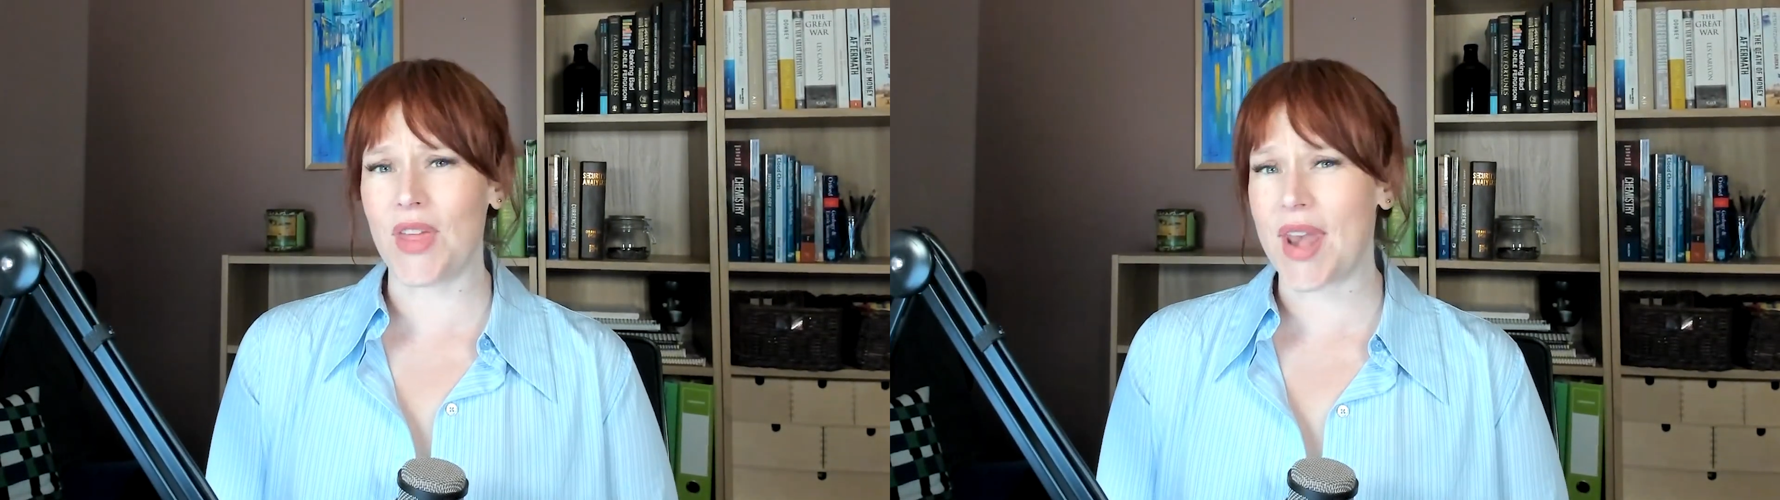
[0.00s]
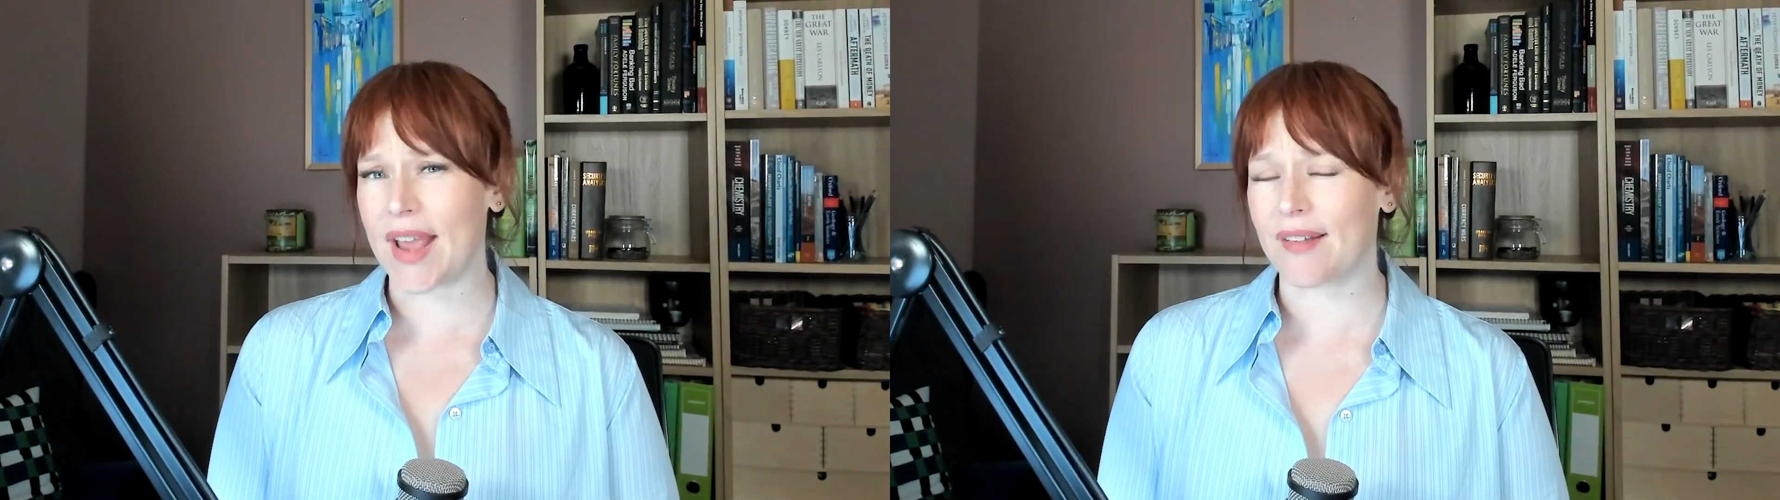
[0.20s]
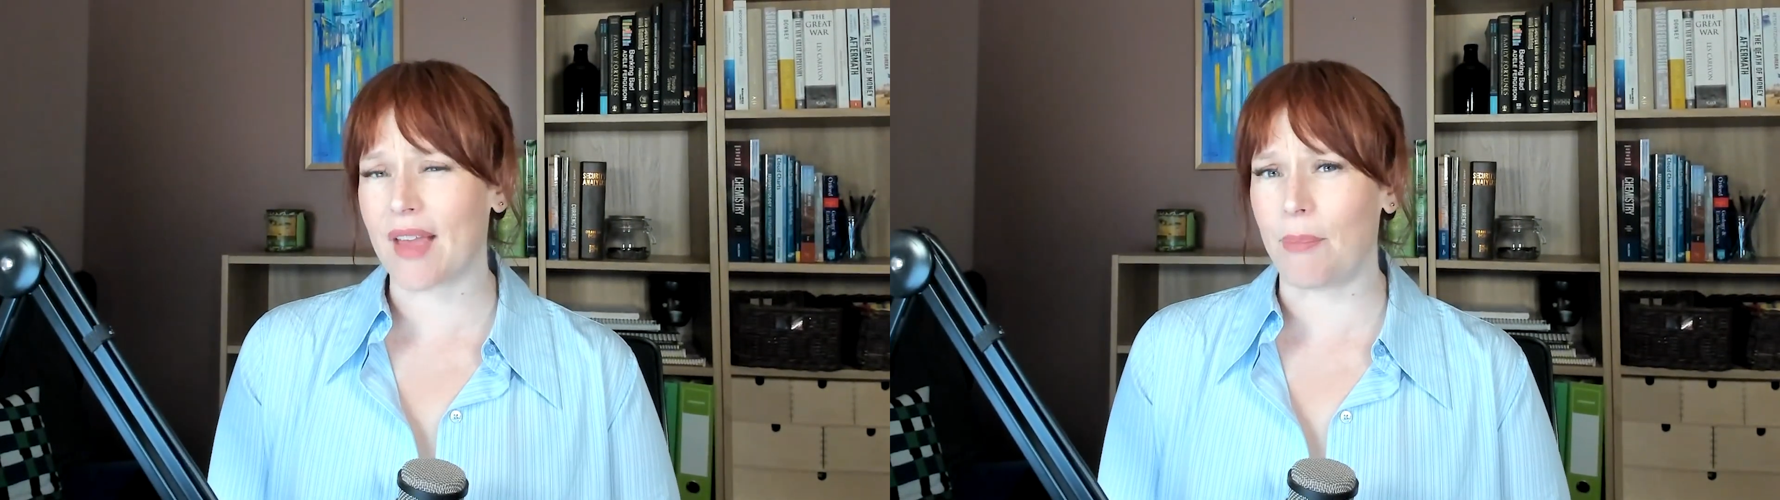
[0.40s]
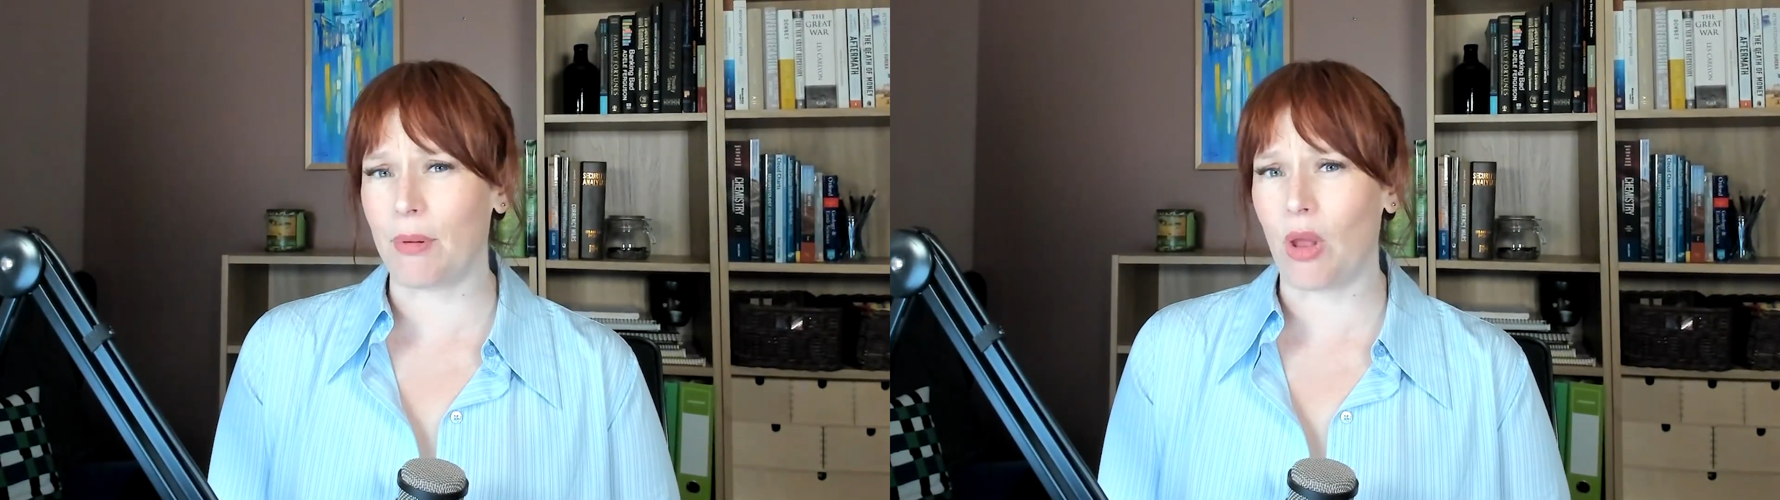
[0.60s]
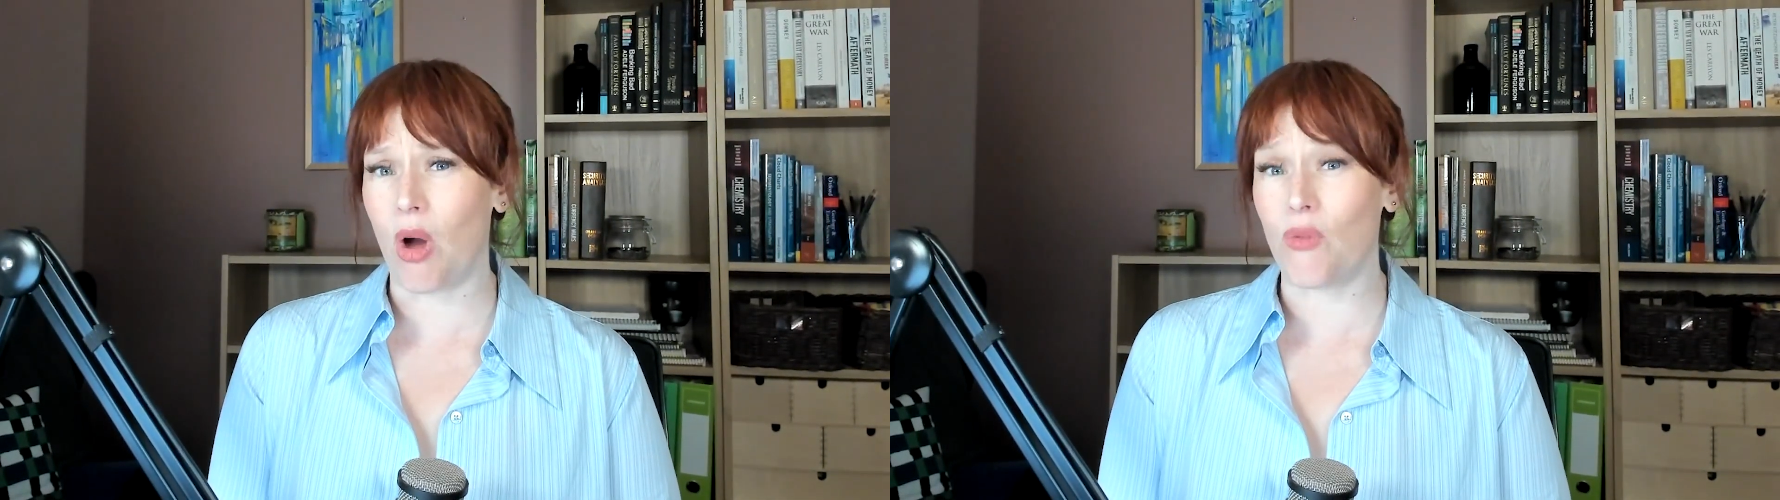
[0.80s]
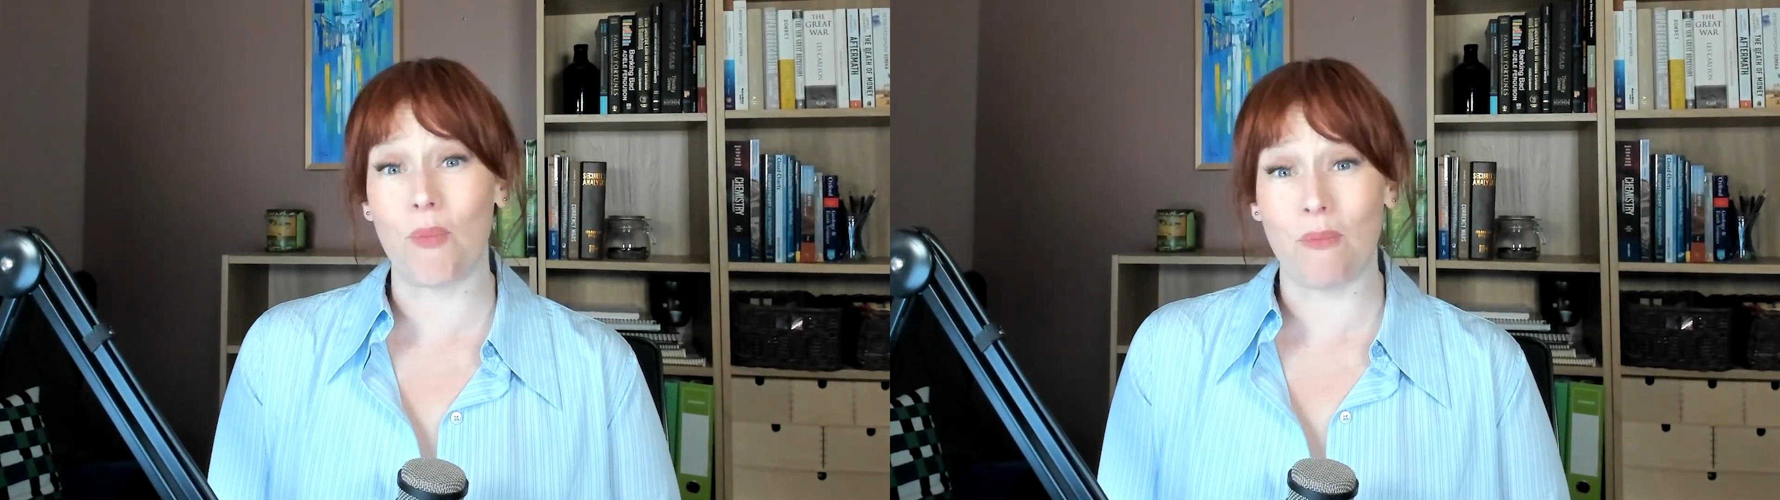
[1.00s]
the next couple of